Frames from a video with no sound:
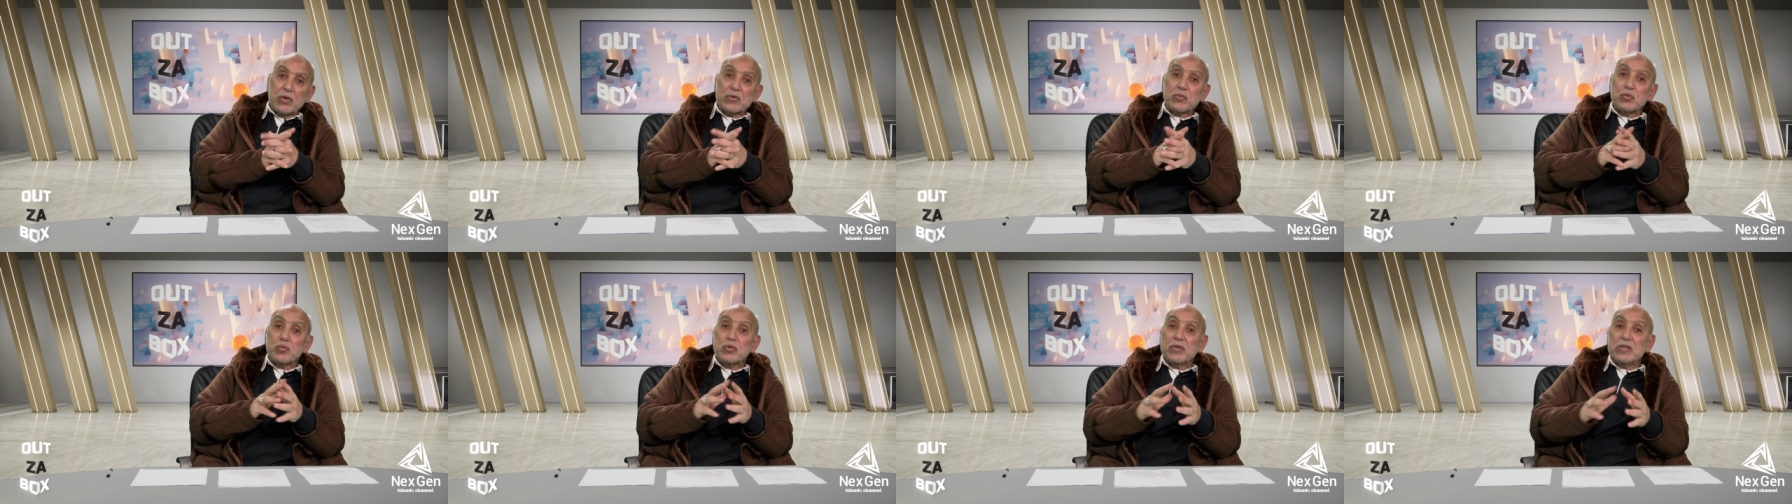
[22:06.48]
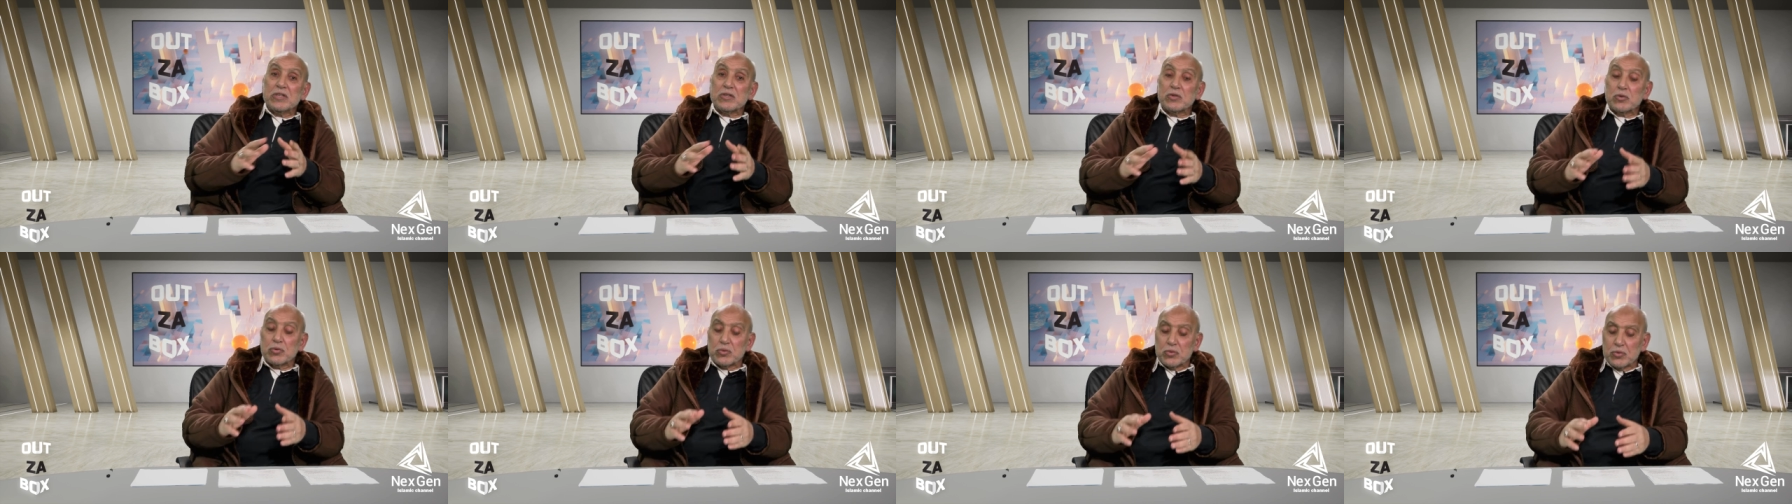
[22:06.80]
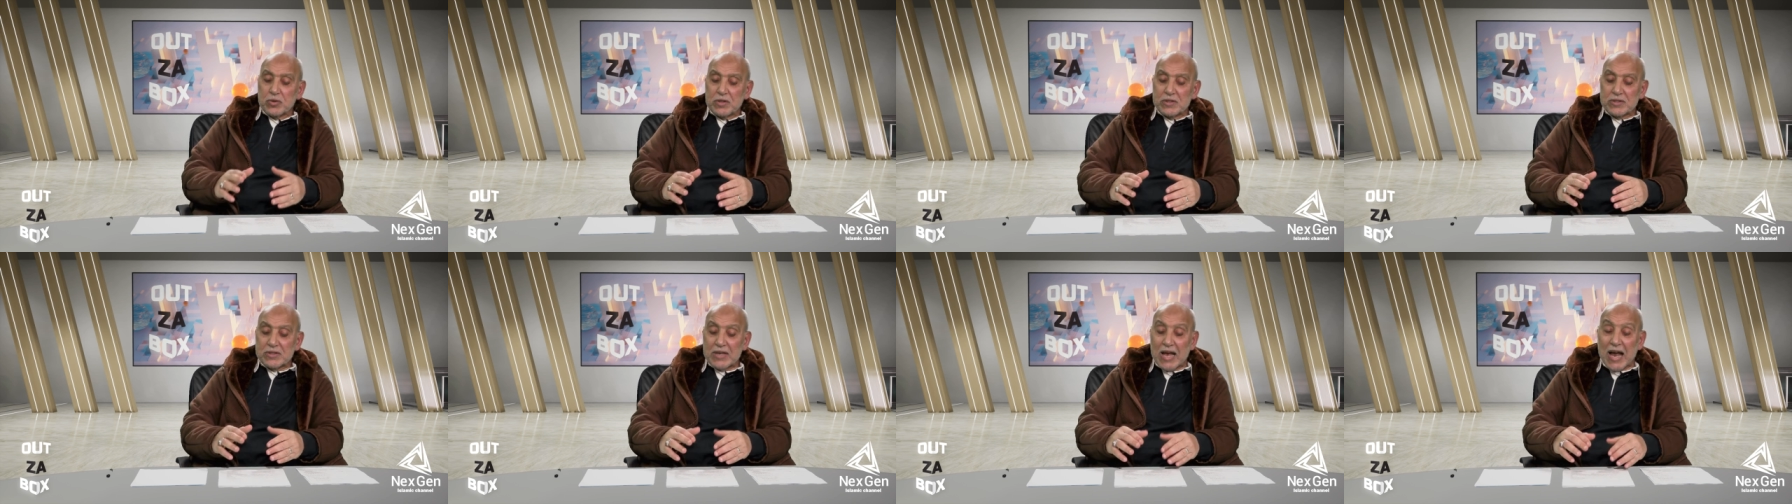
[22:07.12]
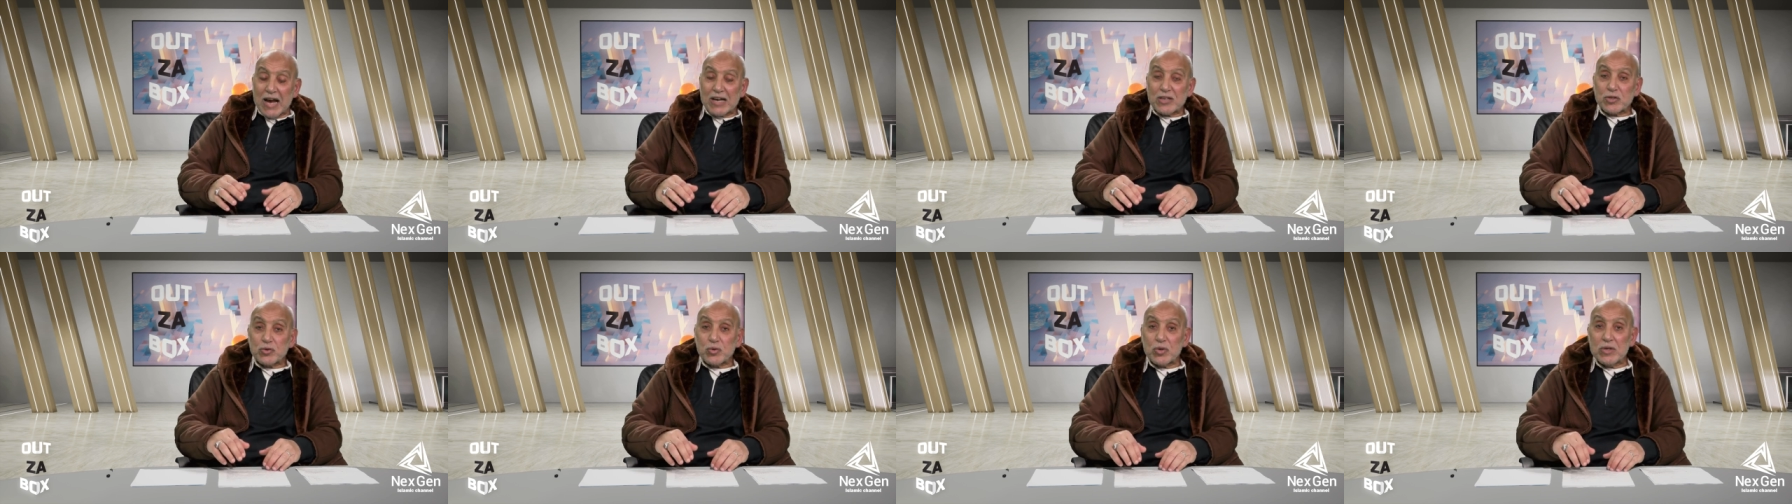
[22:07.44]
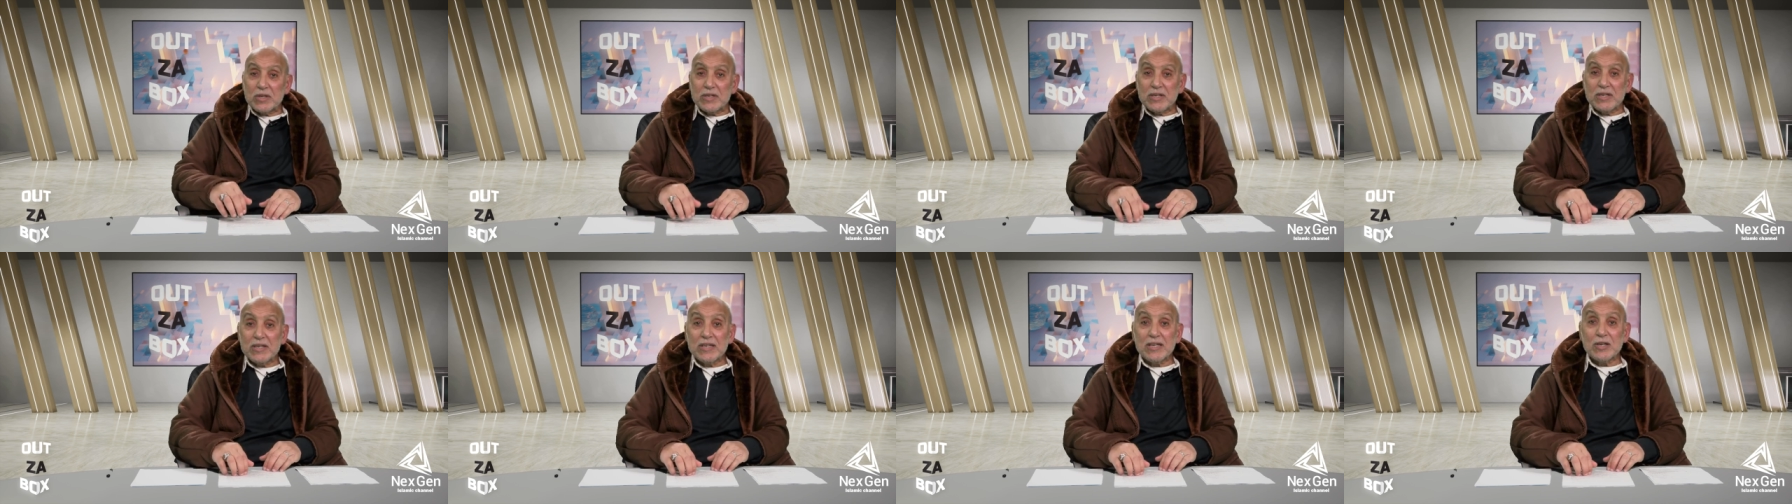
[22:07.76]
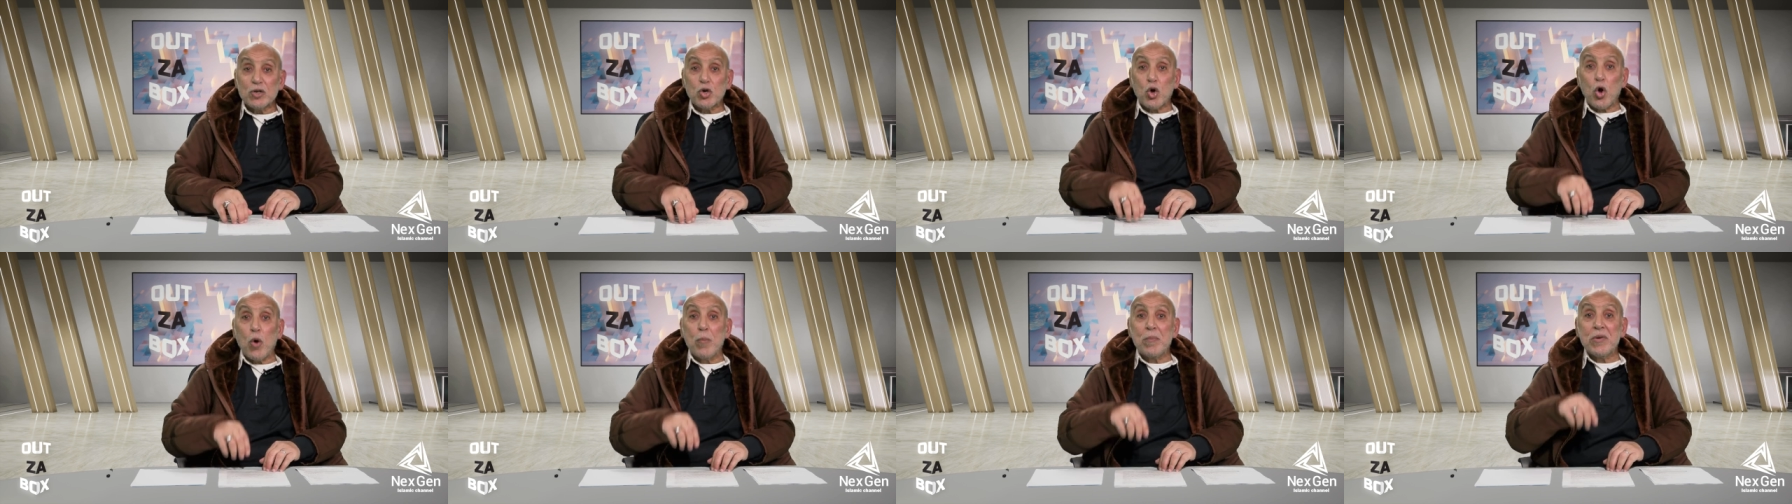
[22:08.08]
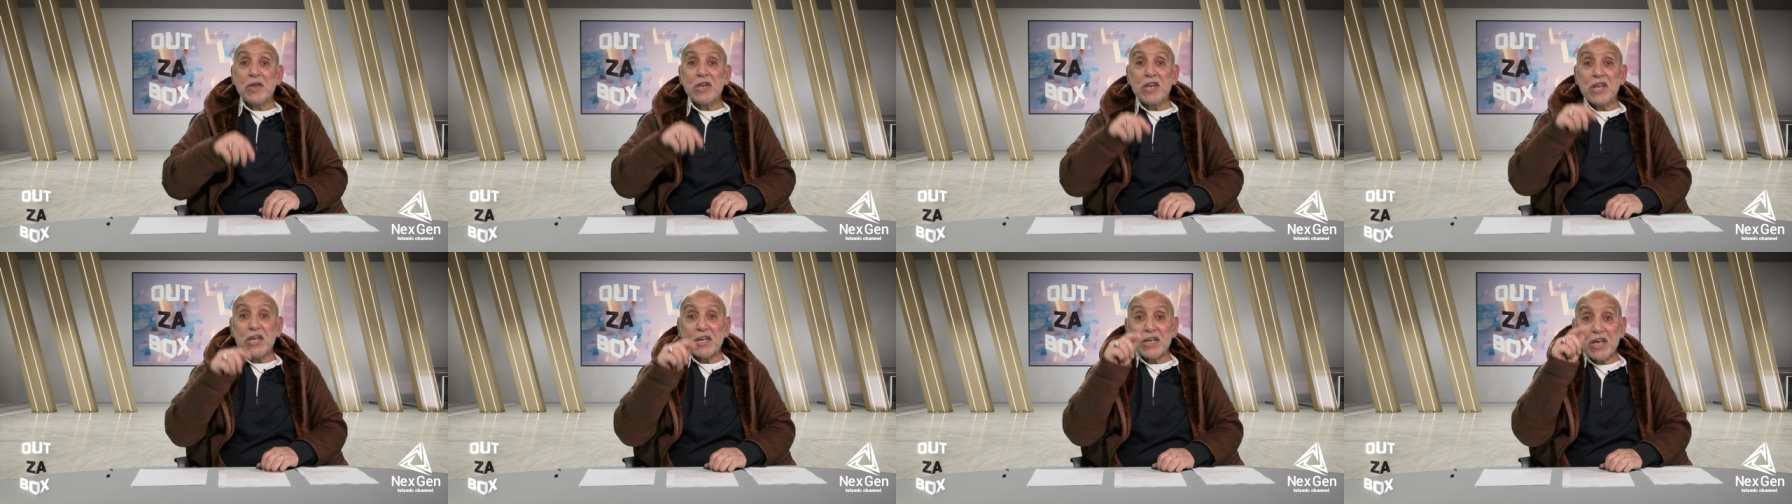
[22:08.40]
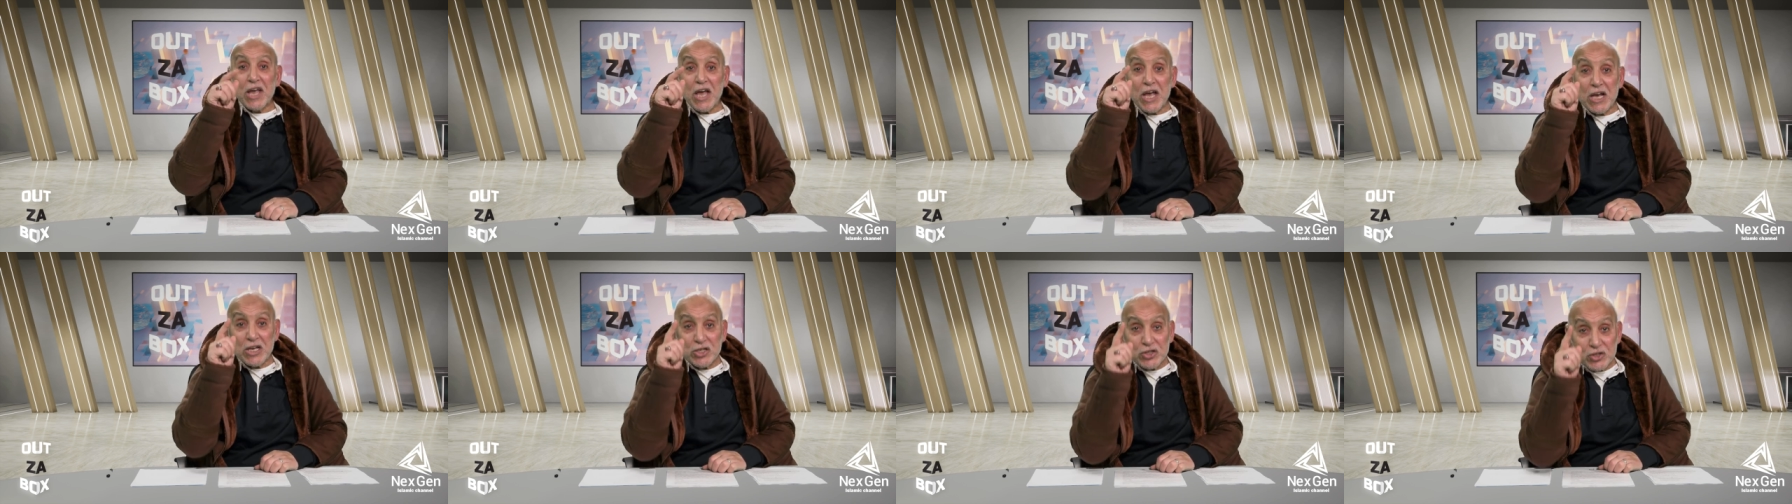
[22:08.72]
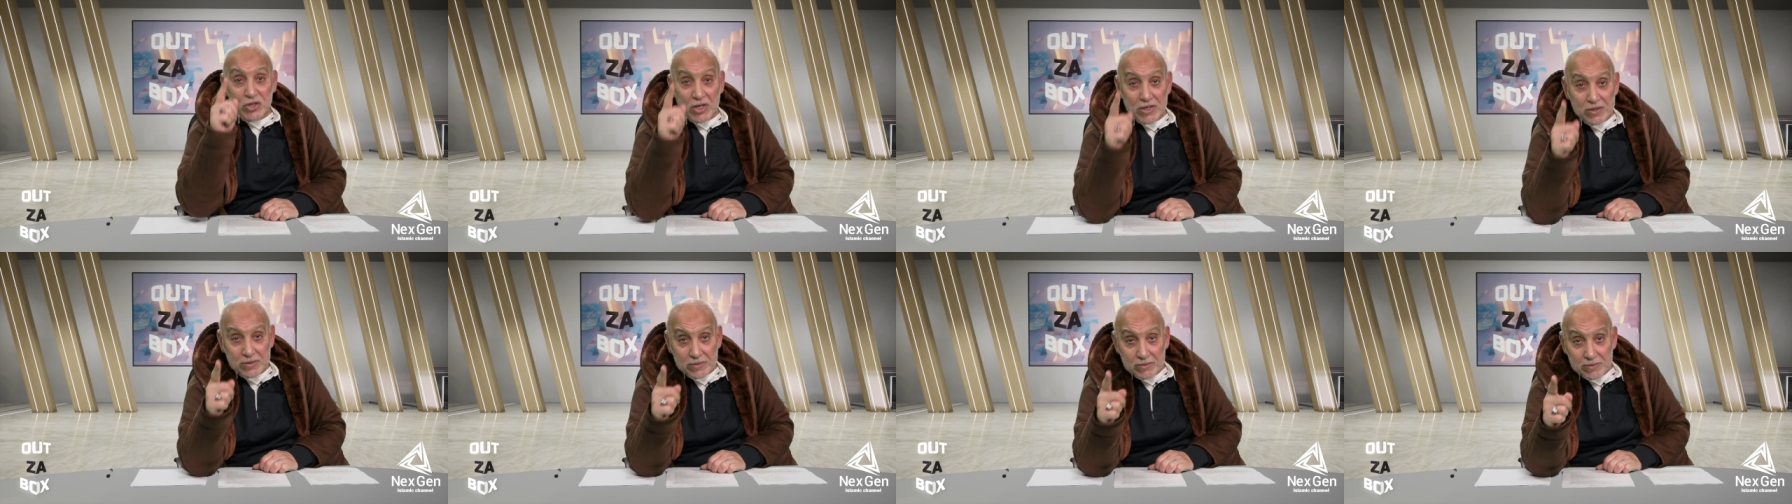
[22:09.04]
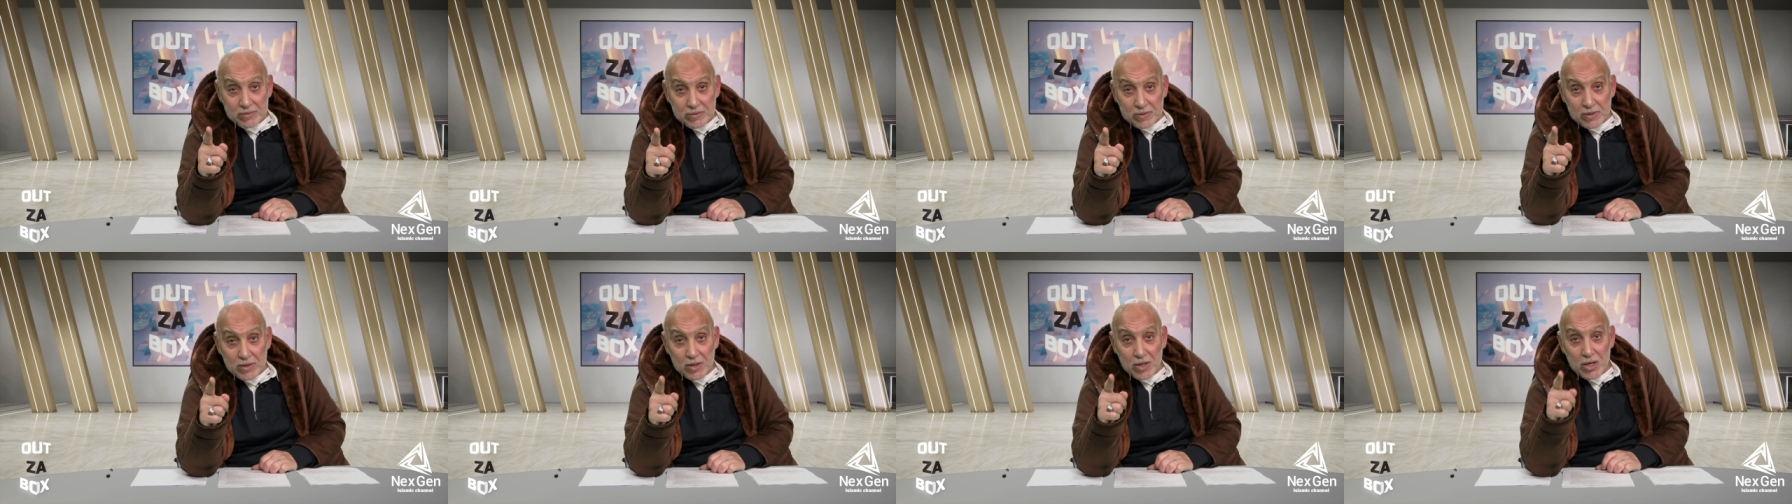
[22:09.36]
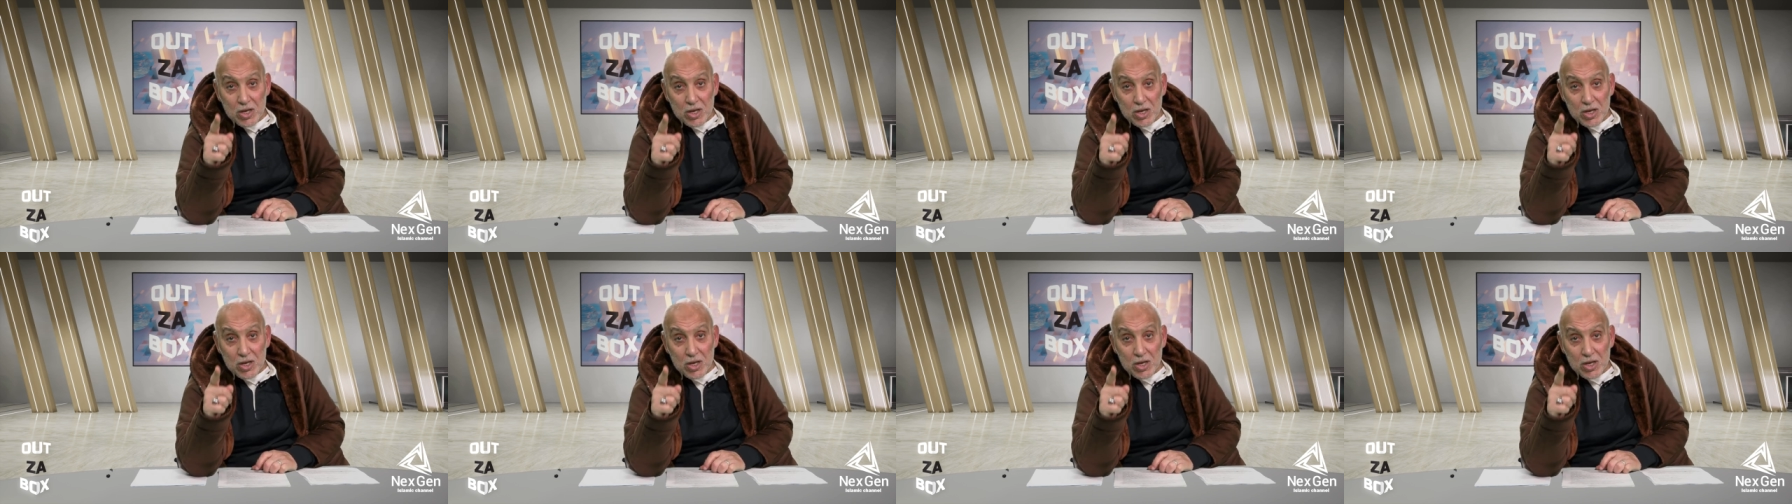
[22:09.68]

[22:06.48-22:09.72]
What we need to do is actually communication,